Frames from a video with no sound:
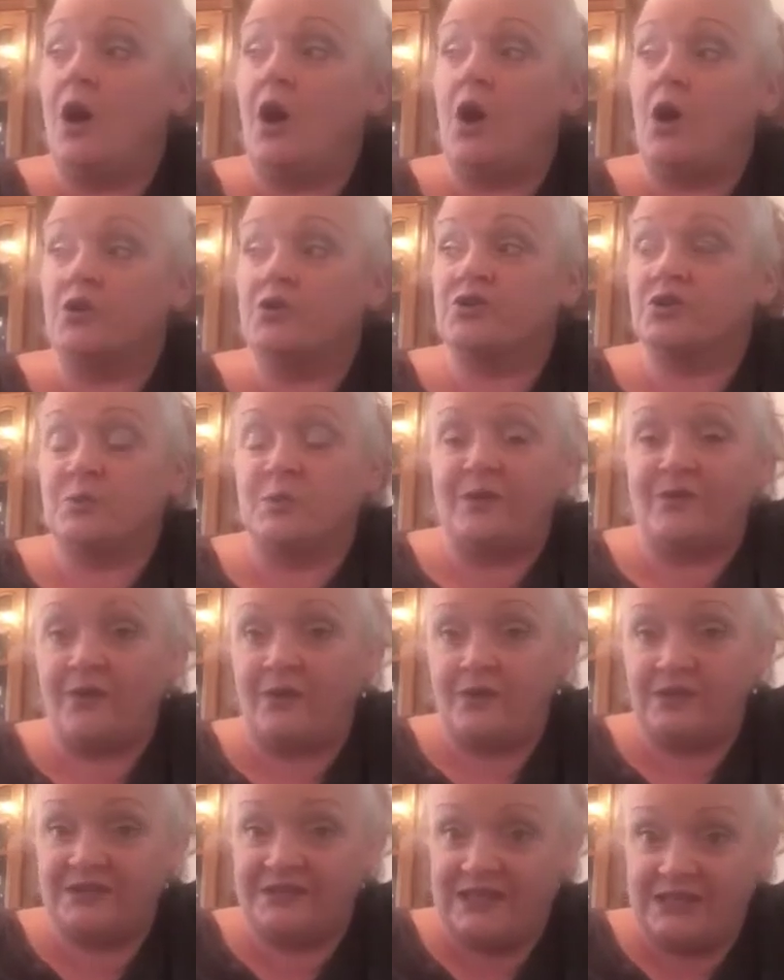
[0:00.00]
on some of
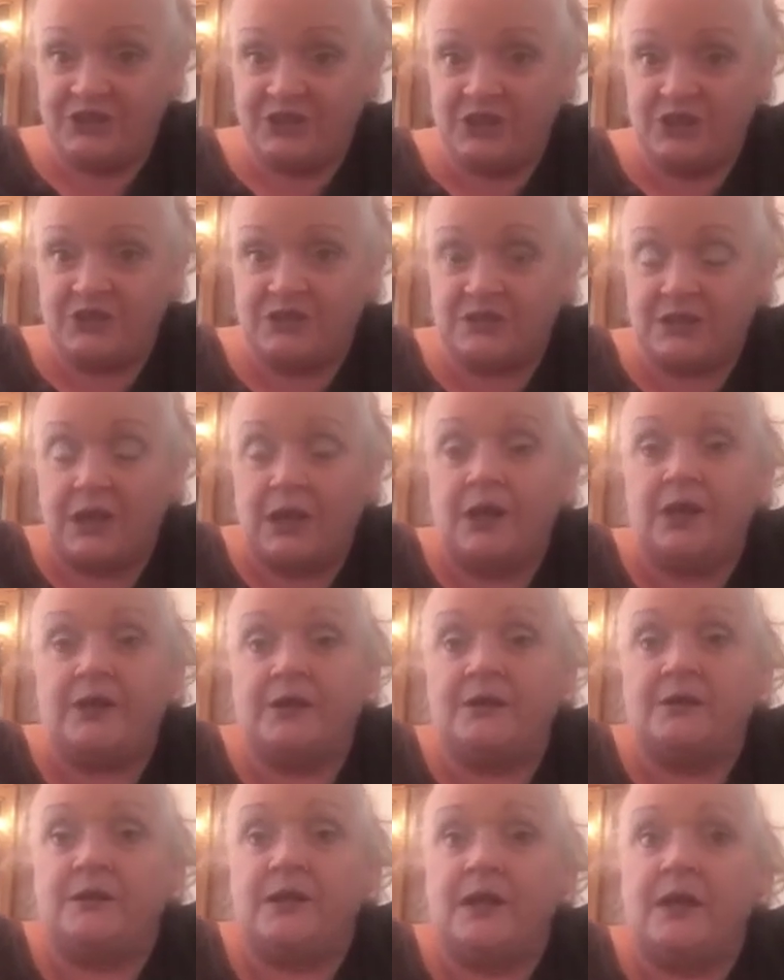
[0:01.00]
the stitches
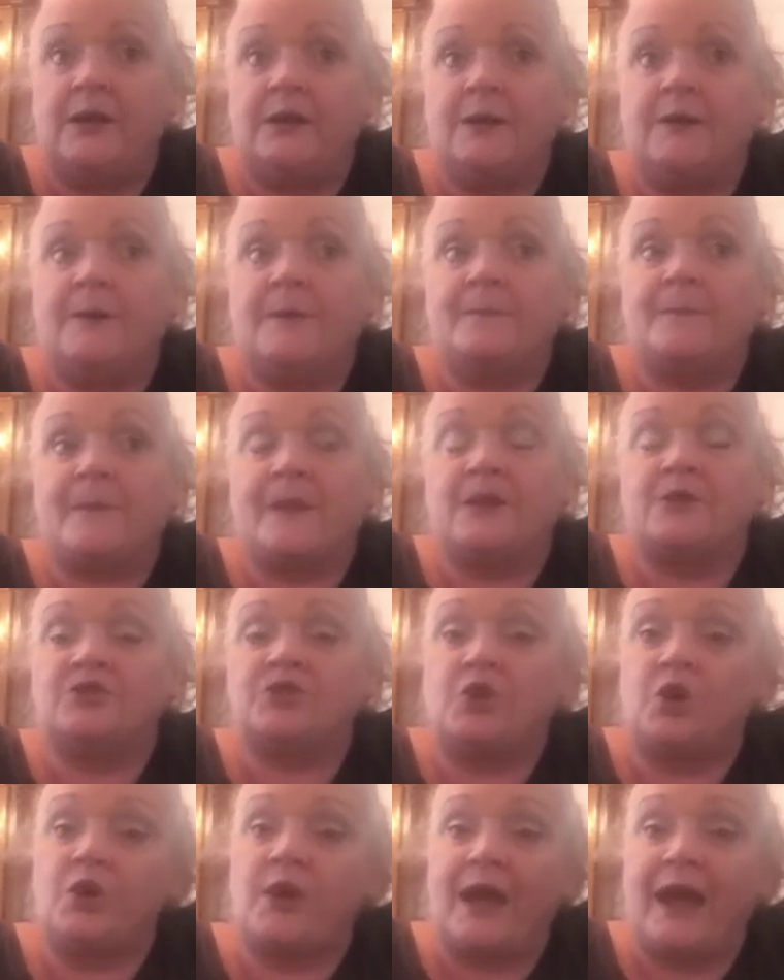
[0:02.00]
and
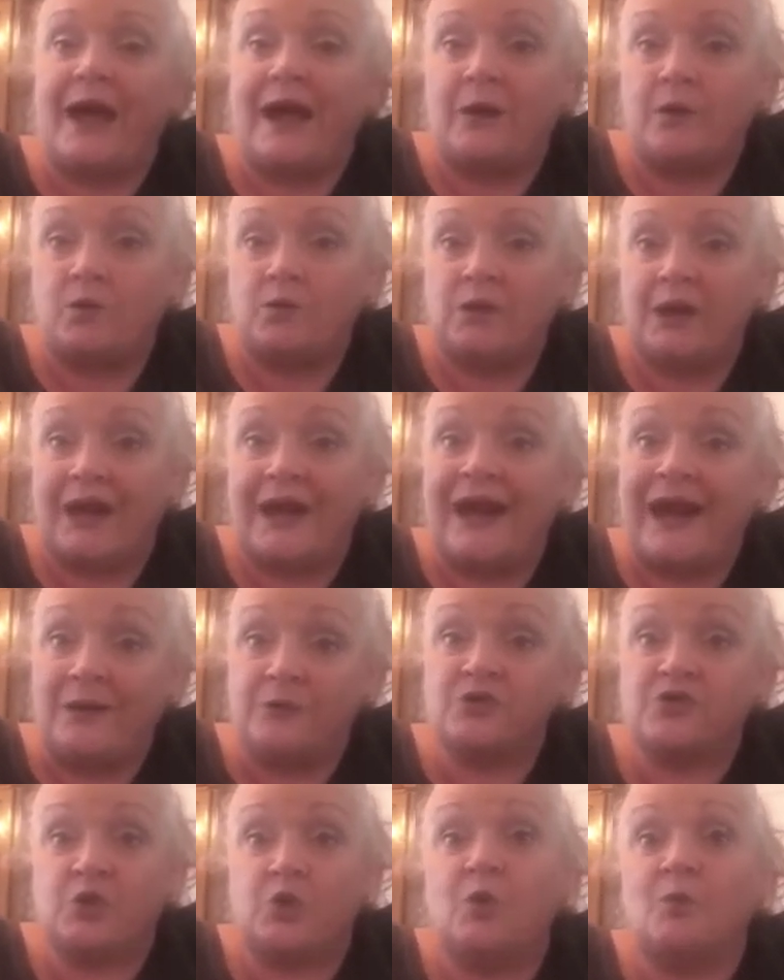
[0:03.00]
show you how
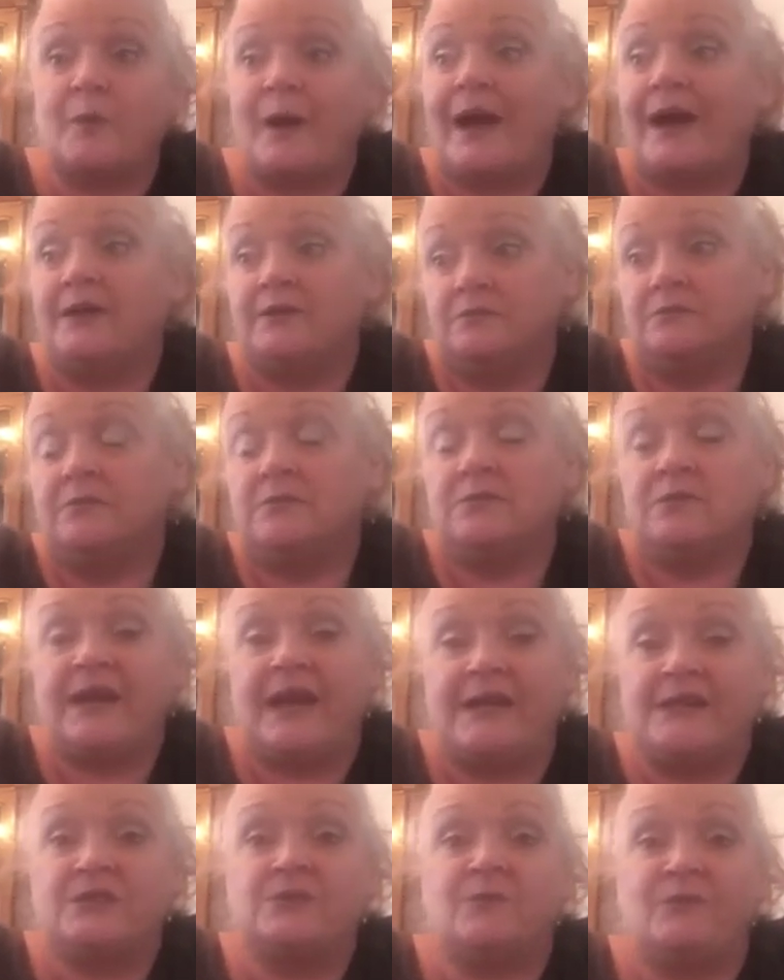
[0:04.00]
to do them by
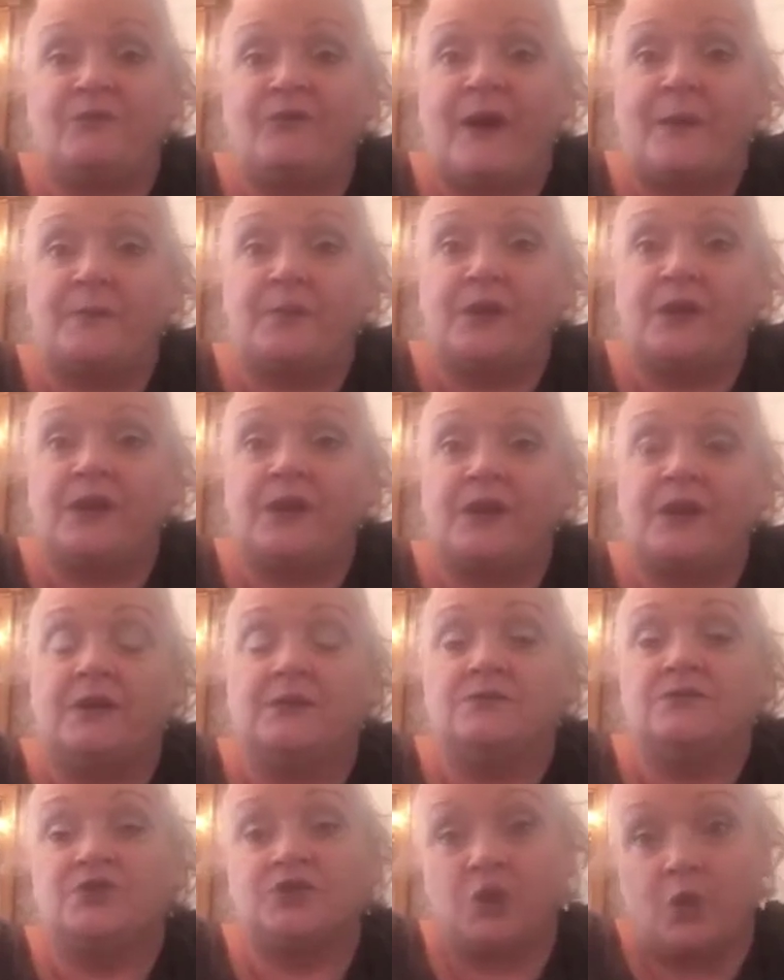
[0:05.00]
getting some fabric
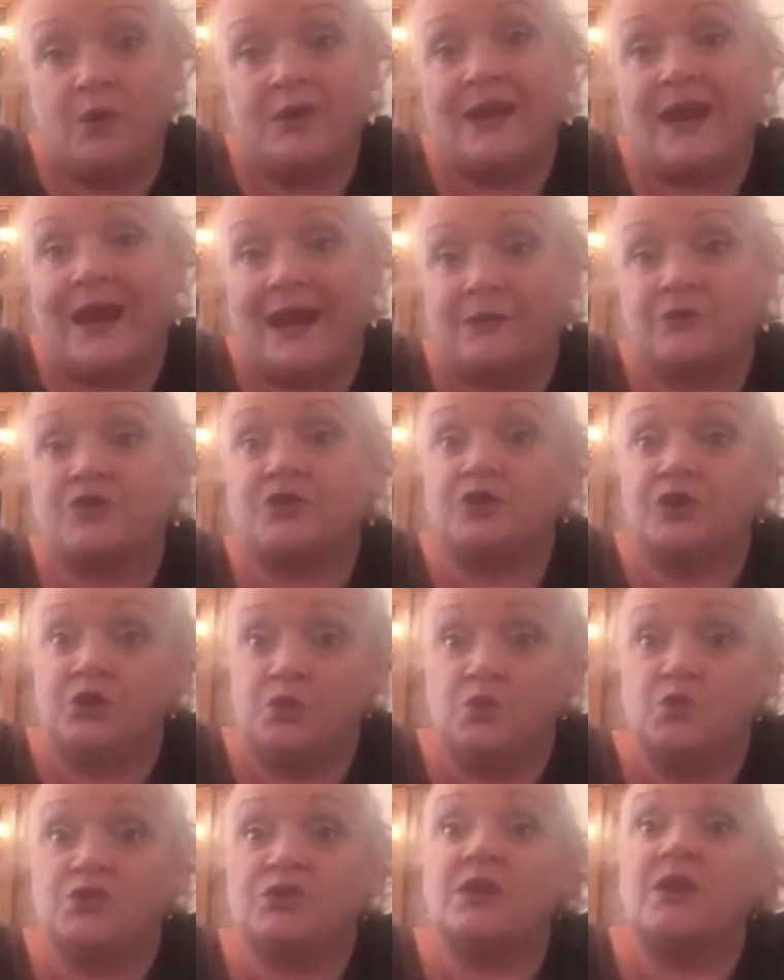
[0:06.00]
and showing you how to
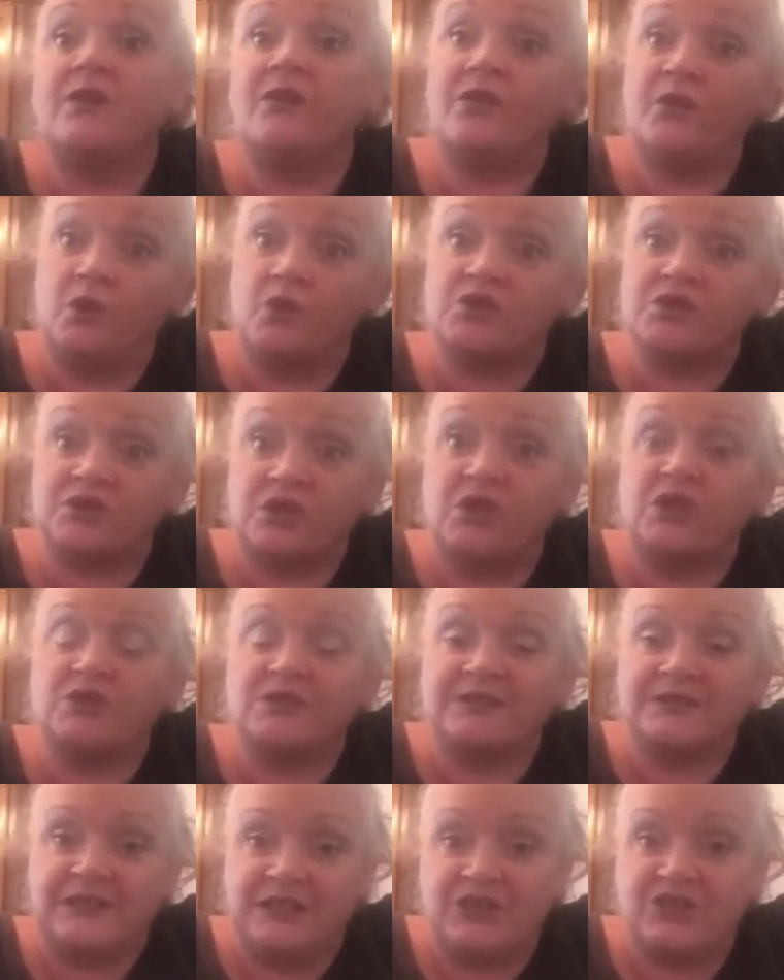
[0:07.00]
use those certain
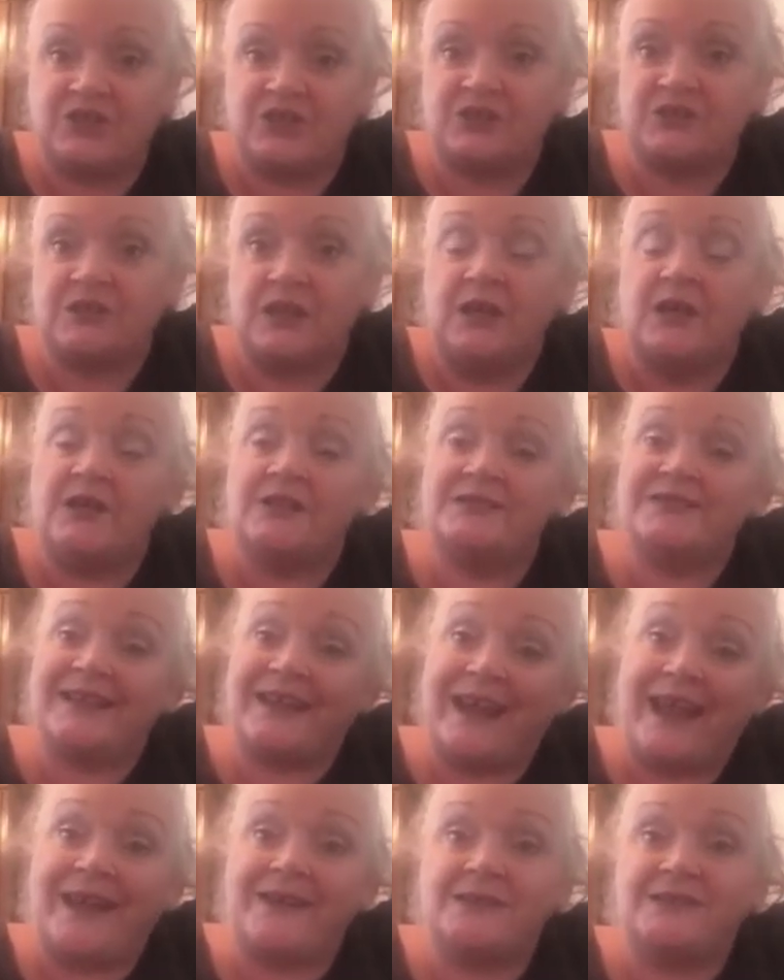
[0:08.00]
stitches to
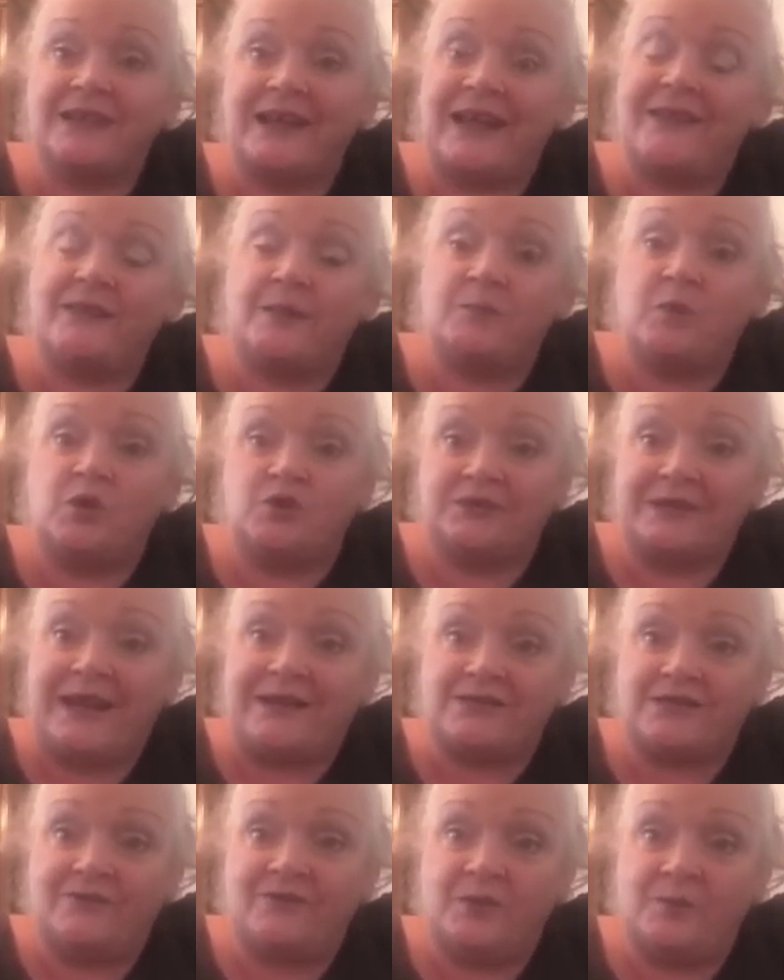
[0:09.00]
get the most
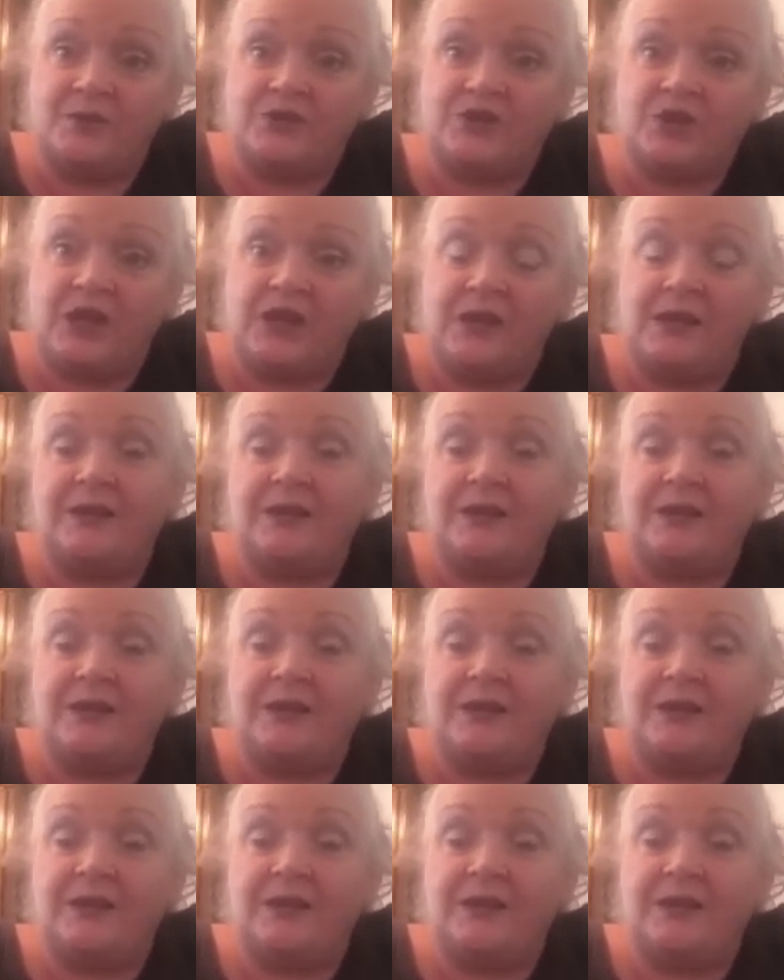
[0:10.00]
out of your machine.